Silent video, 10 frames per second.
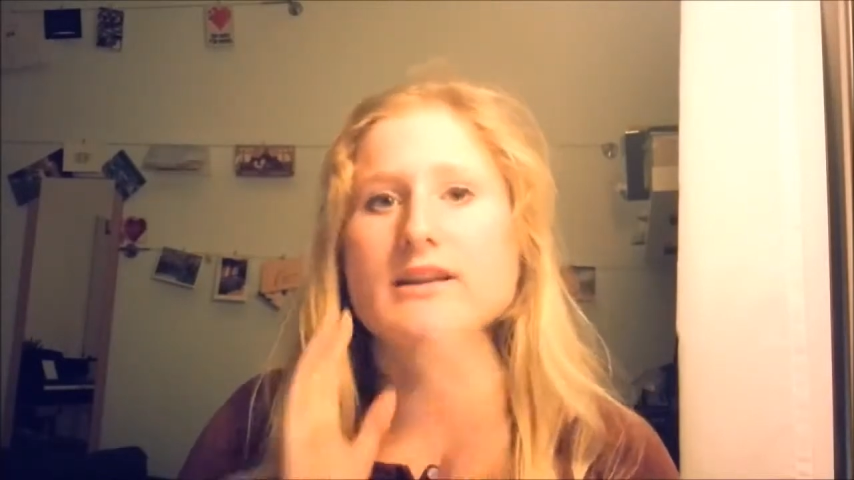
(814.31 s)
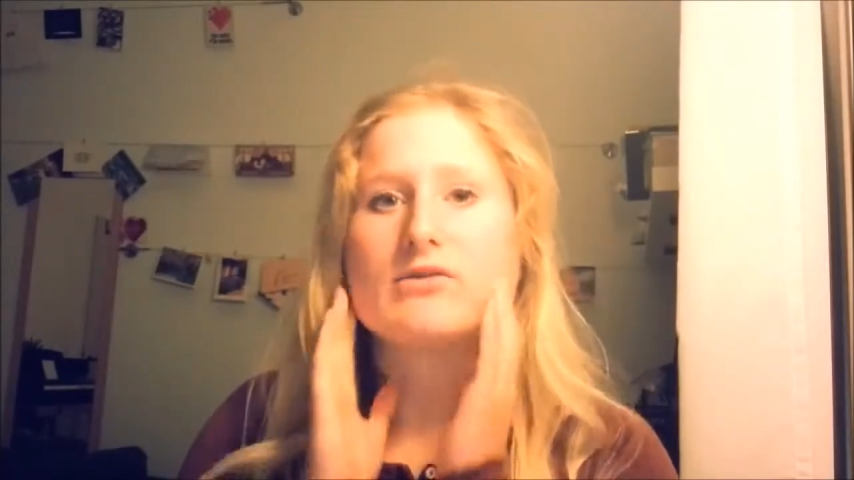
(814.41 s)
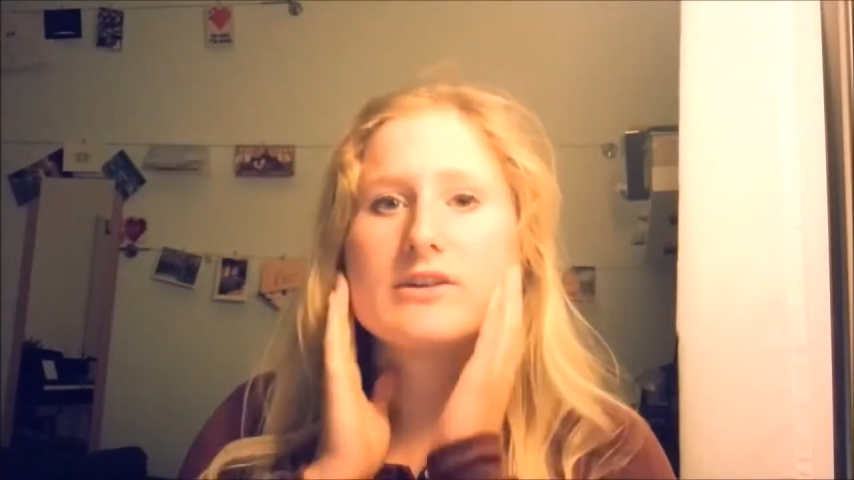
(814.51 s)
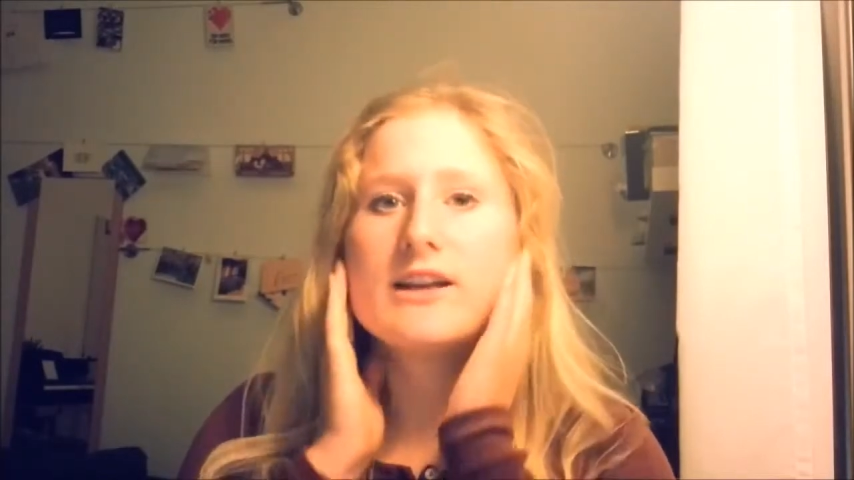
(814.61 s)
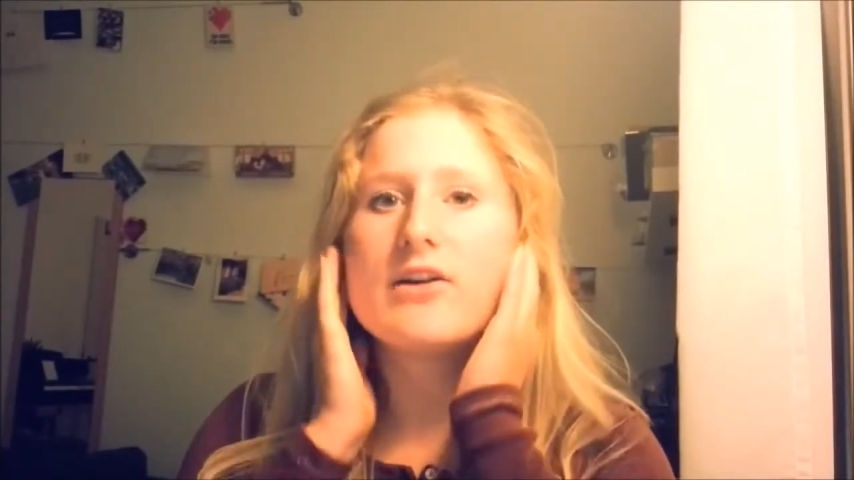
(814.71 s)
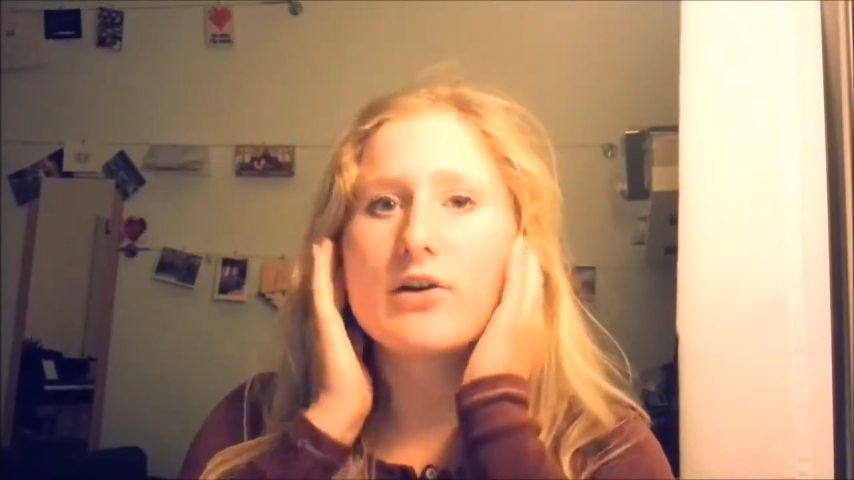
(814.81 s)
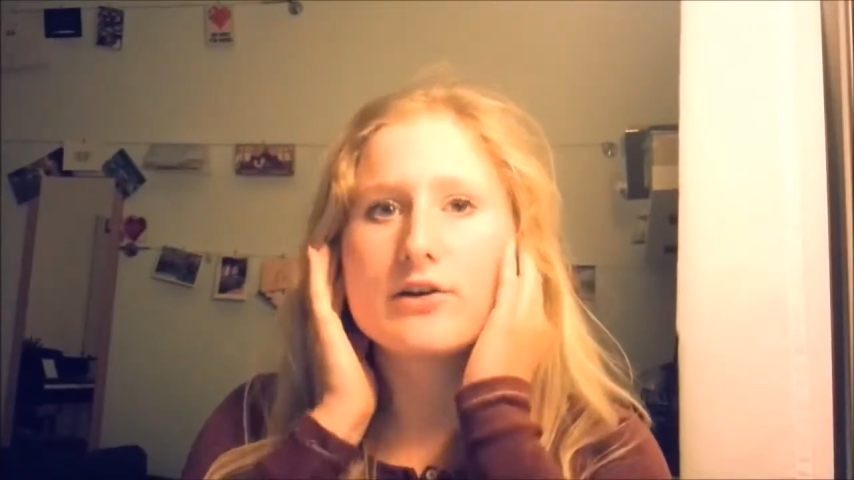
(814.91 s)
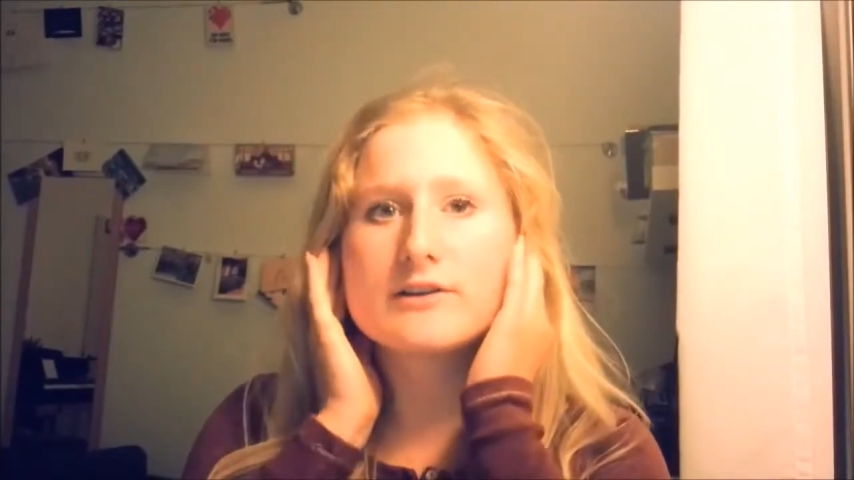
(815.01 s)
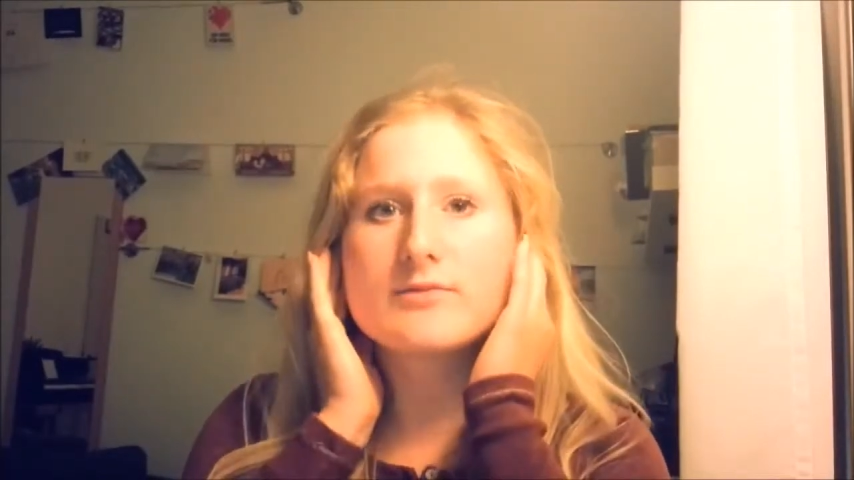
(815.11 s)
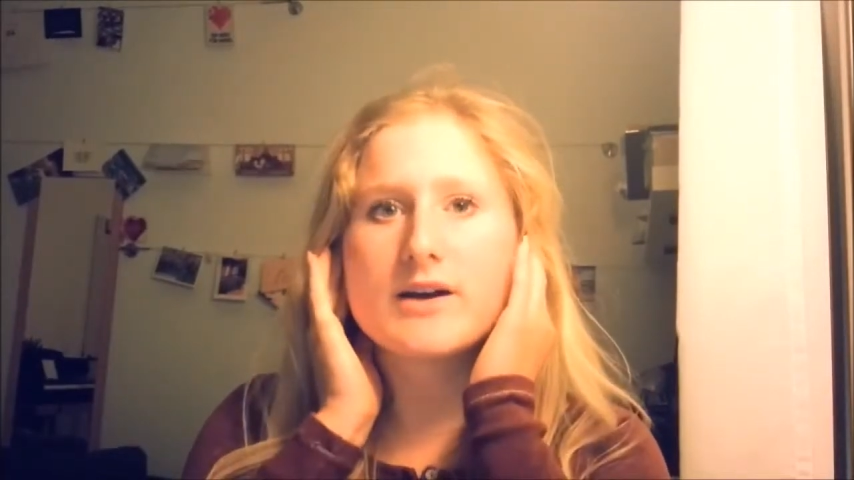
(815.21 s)
they really
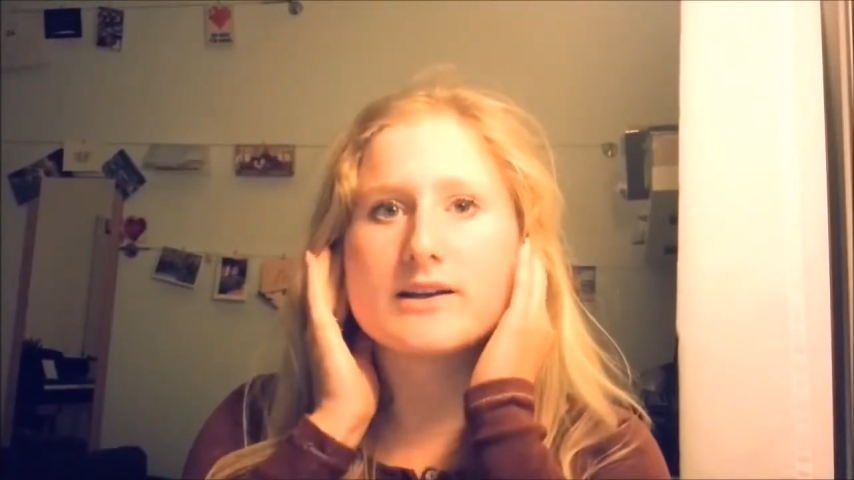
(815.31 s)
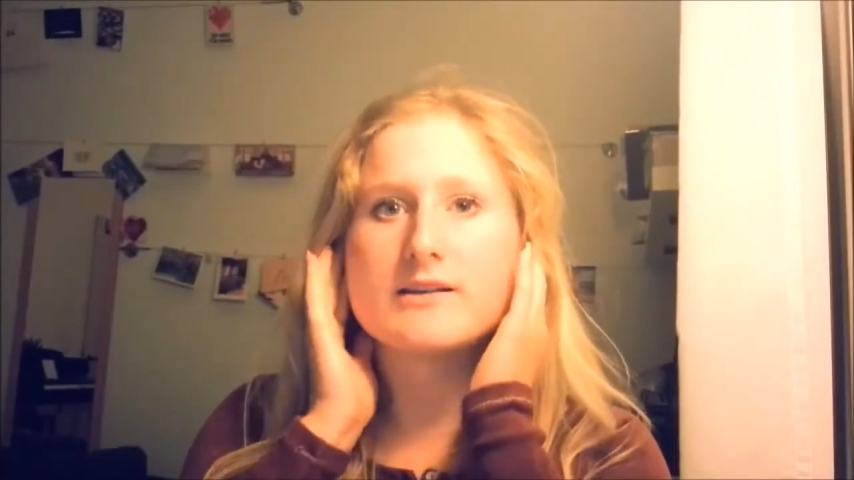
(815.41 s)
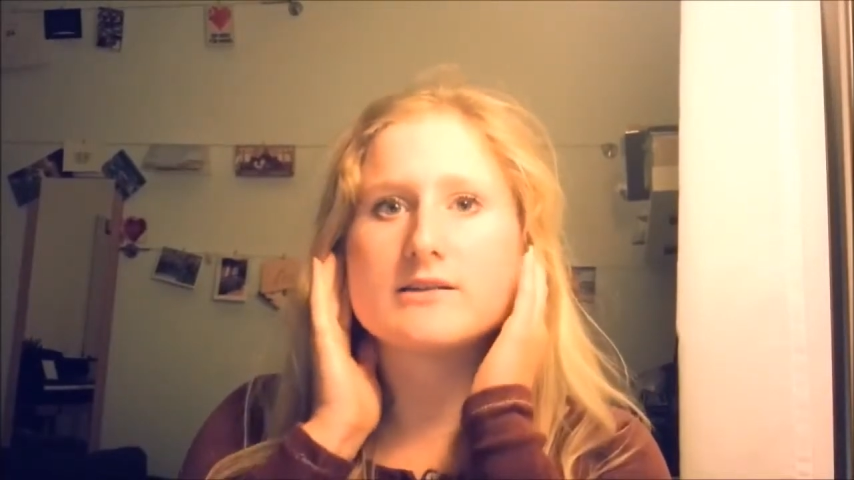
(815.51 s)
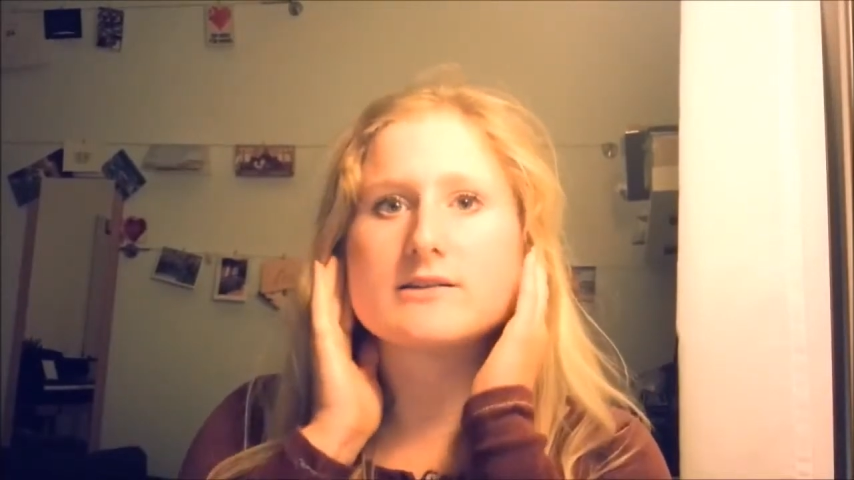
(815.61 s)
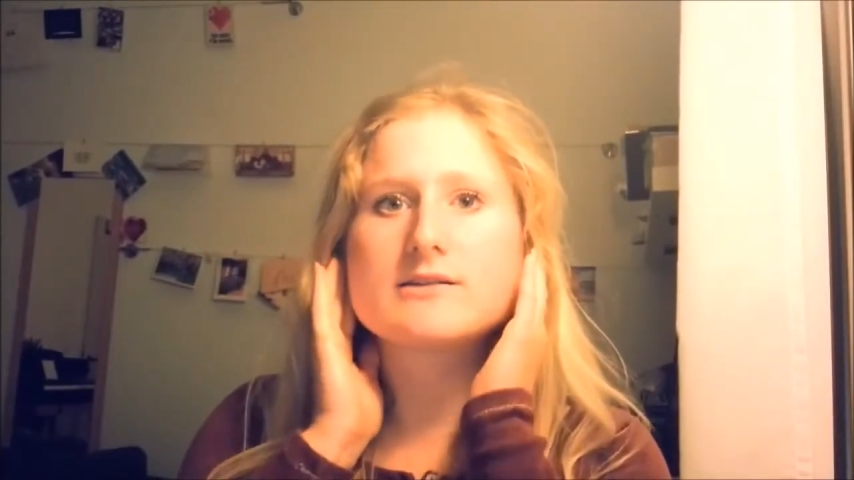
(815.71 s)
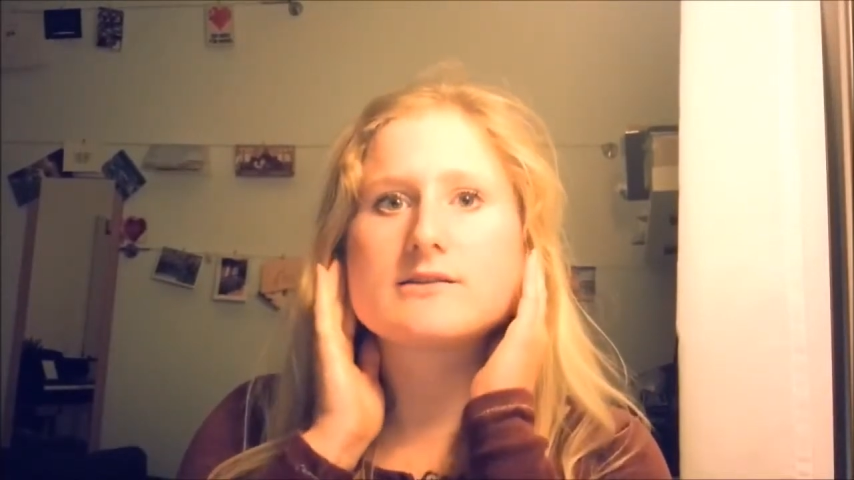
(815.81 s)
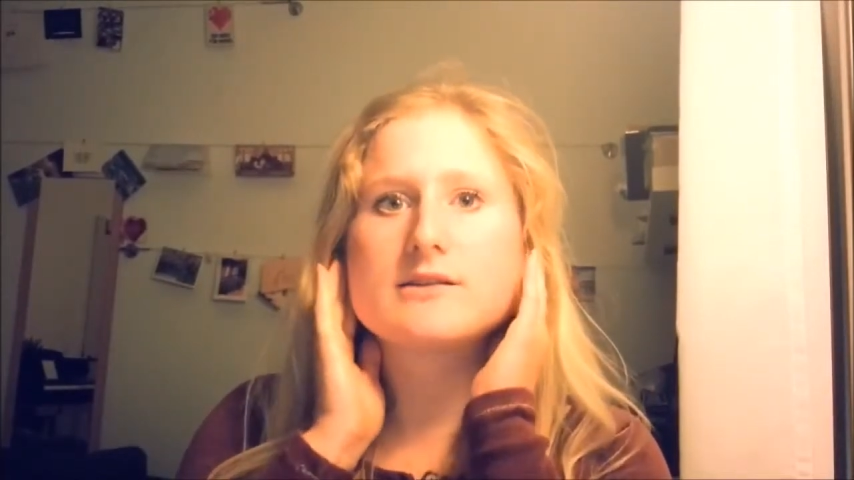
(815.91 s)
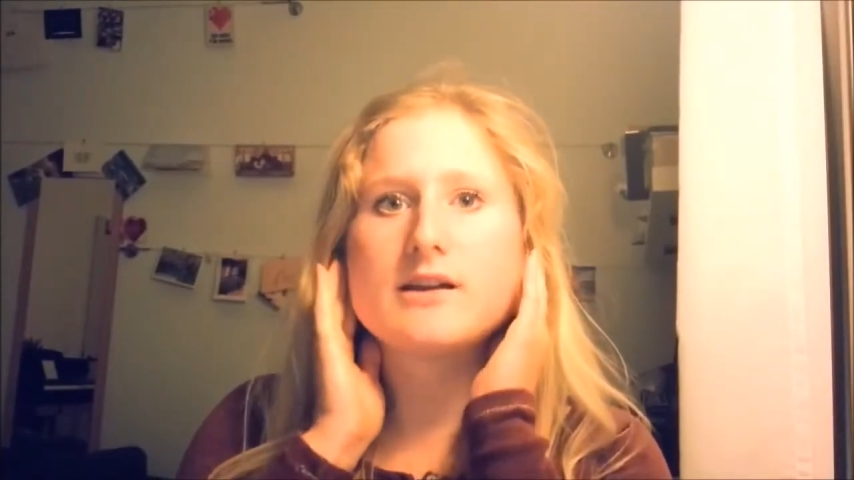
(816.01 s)
hurt my ears,